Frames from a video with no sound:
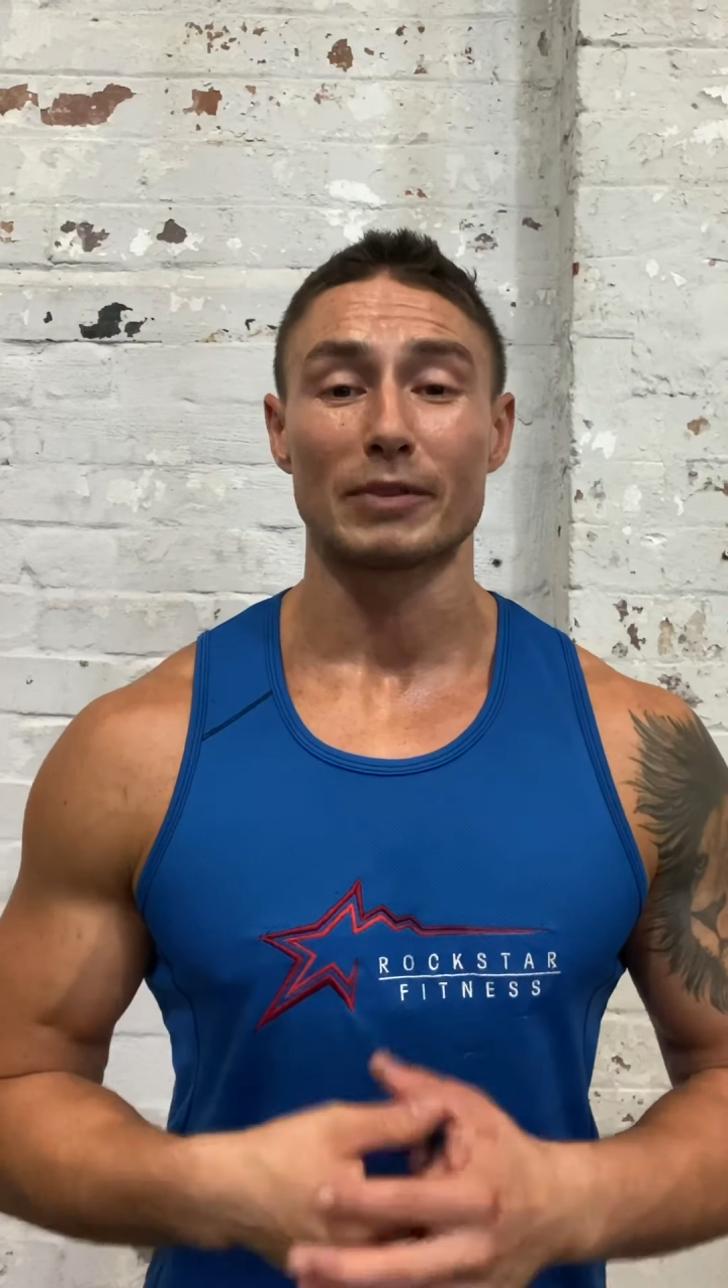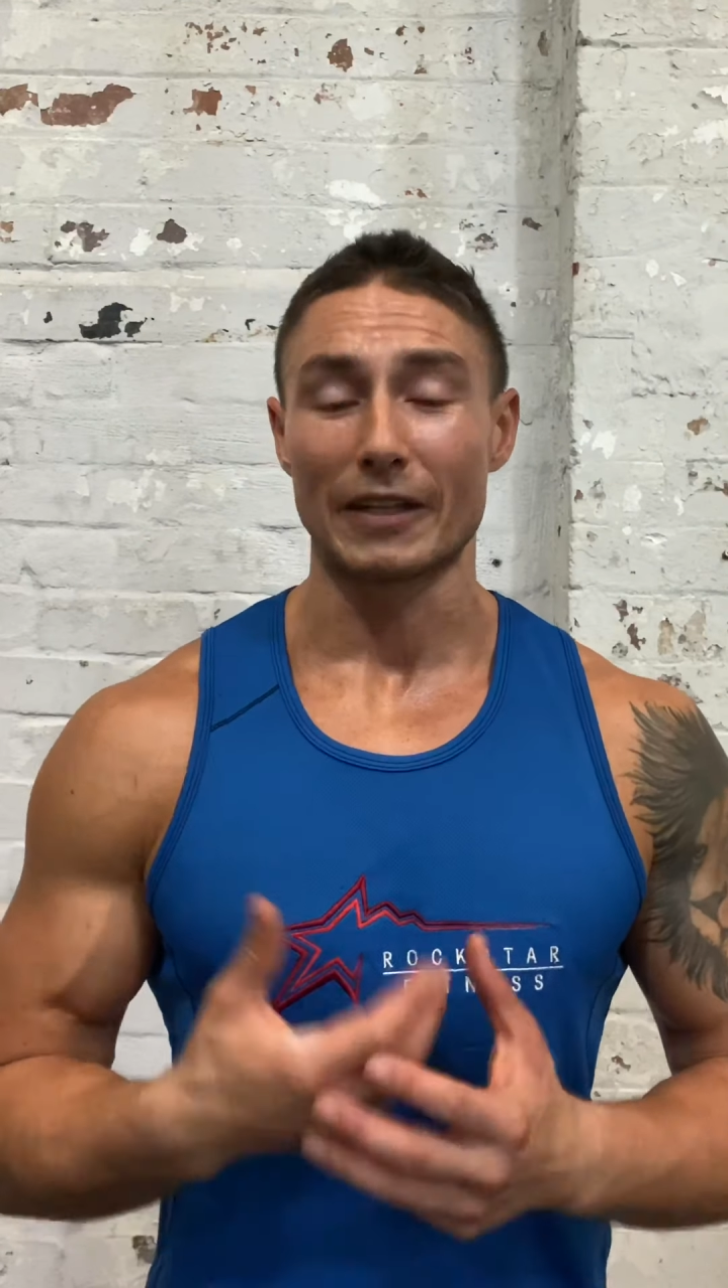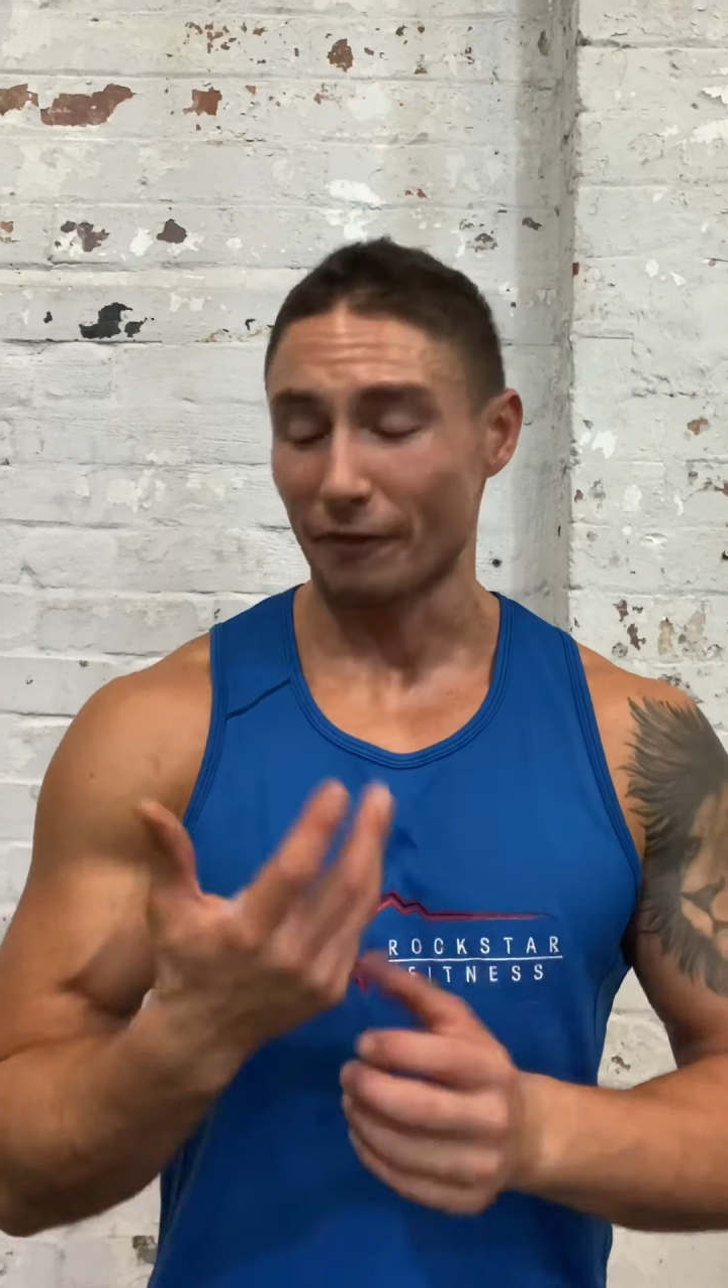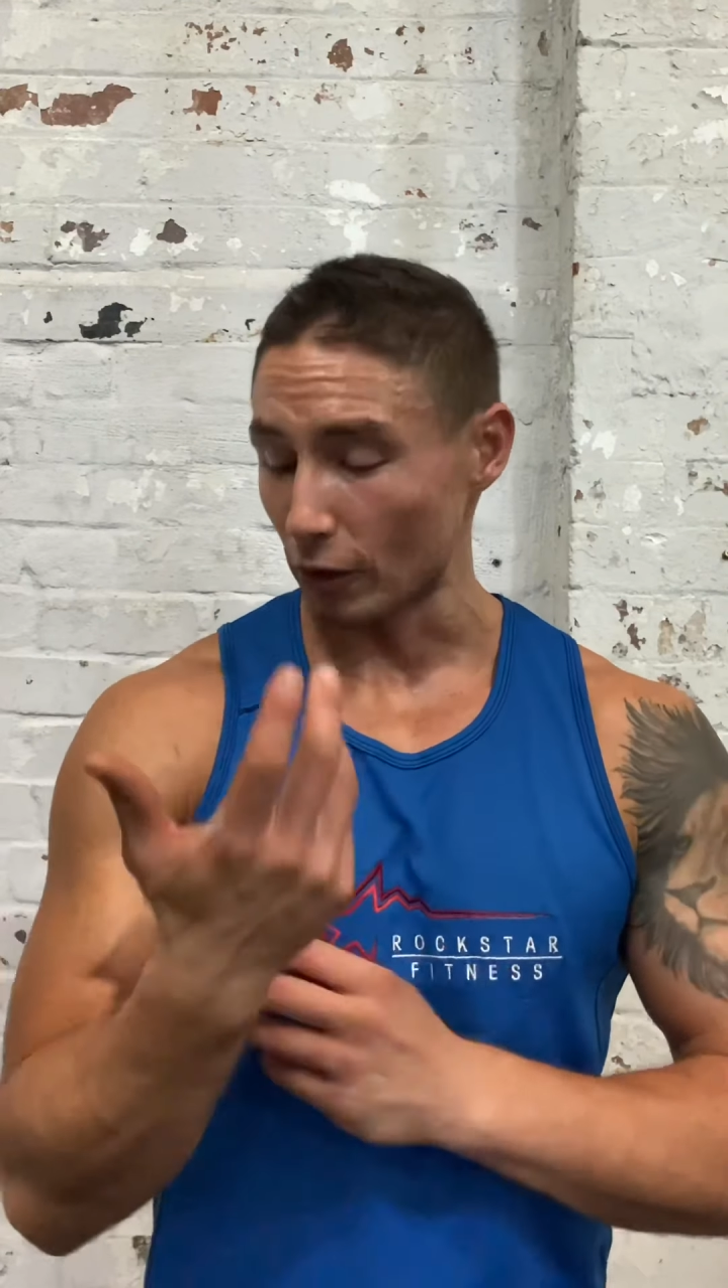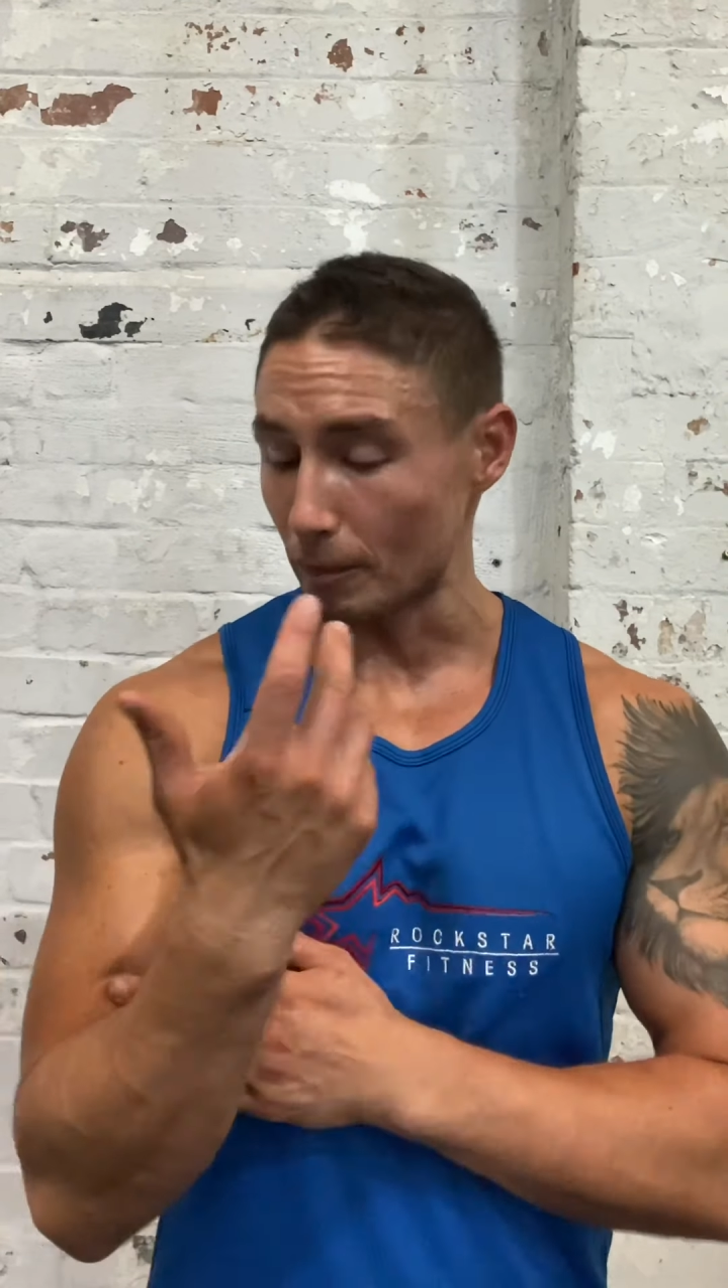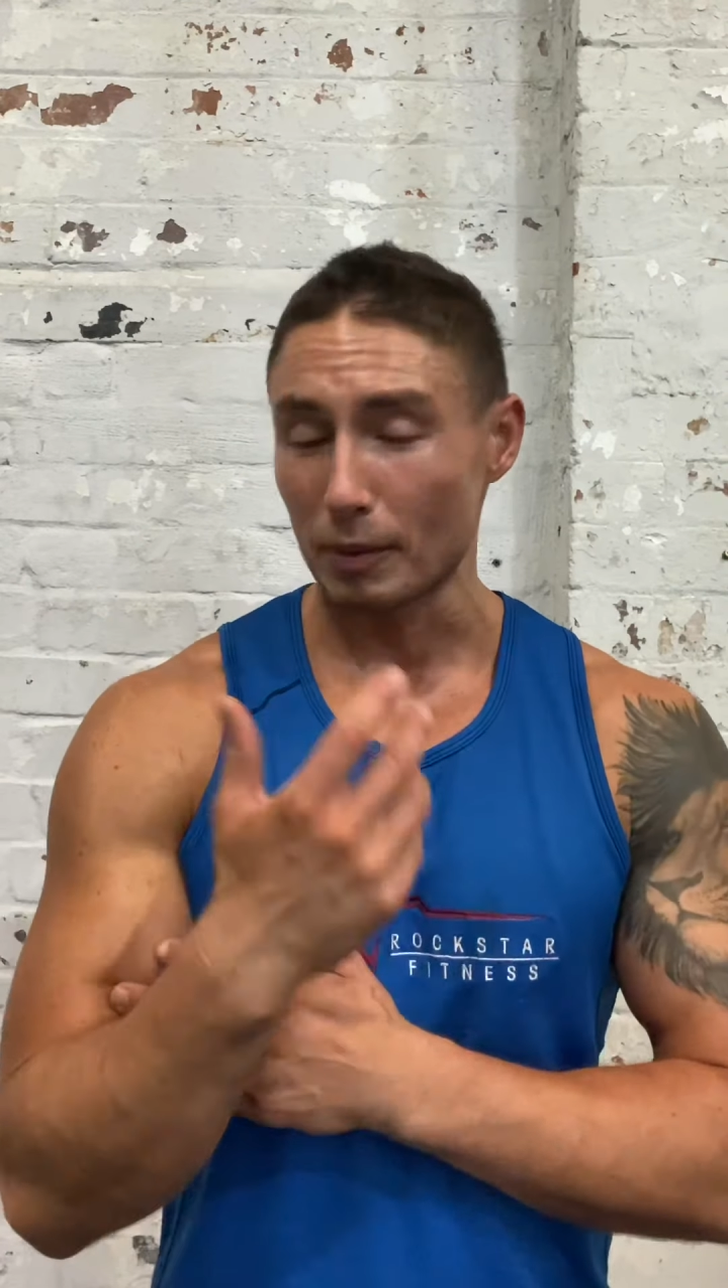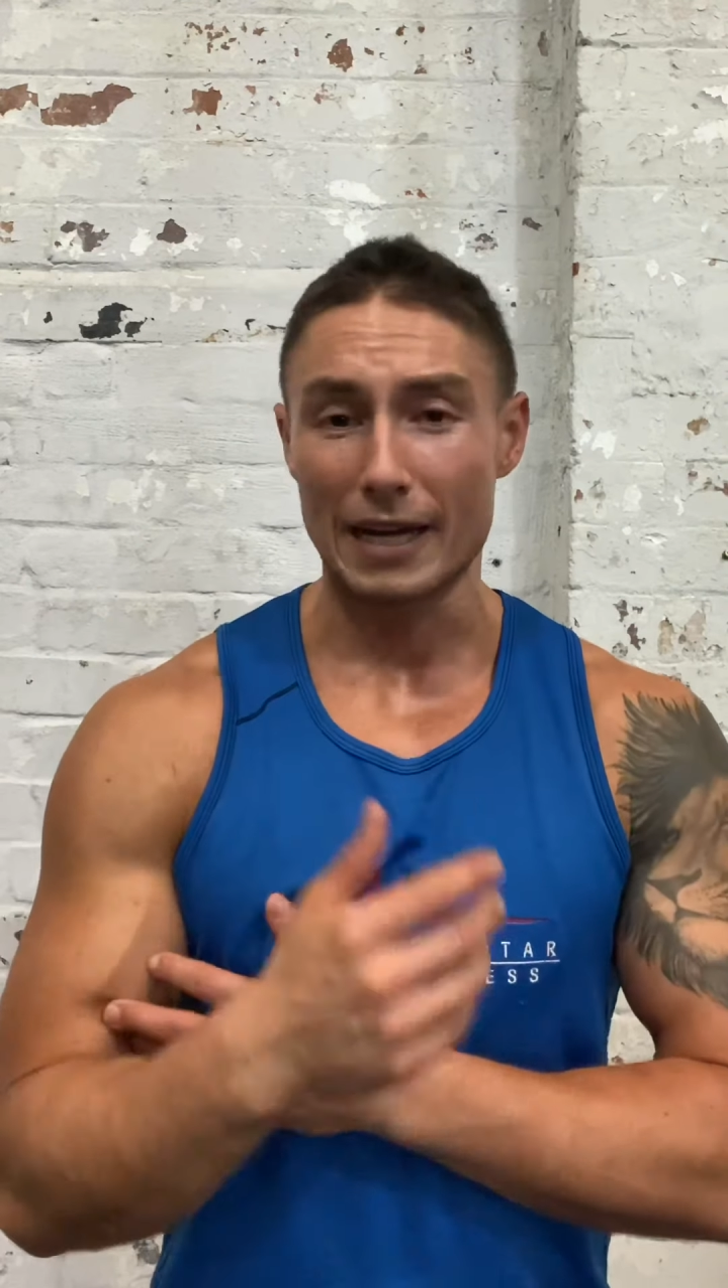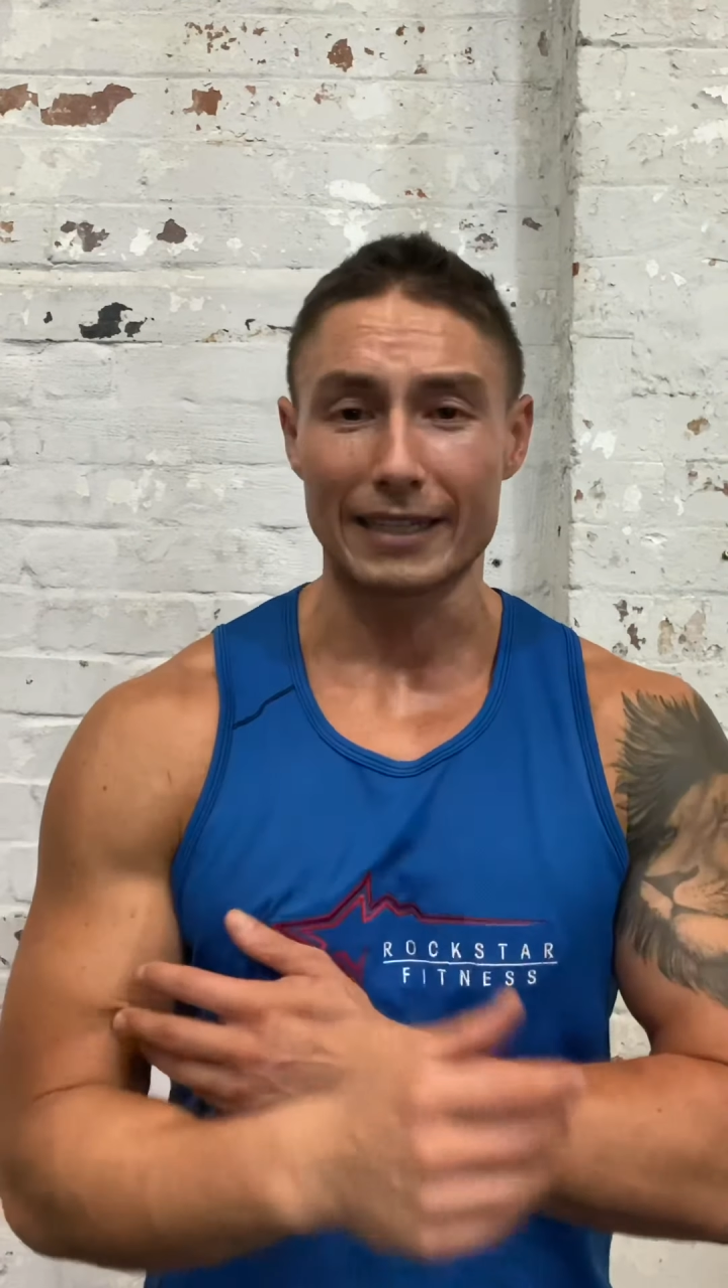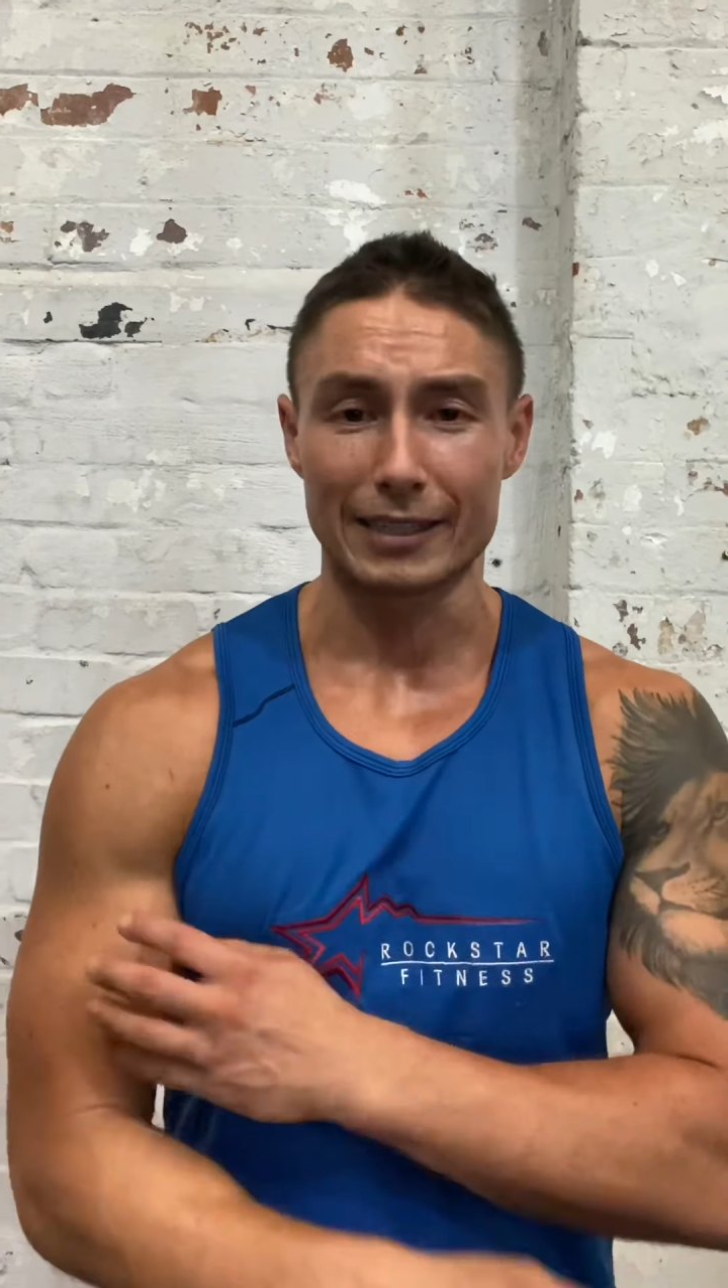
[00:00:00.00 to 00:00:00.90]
They're full of blood,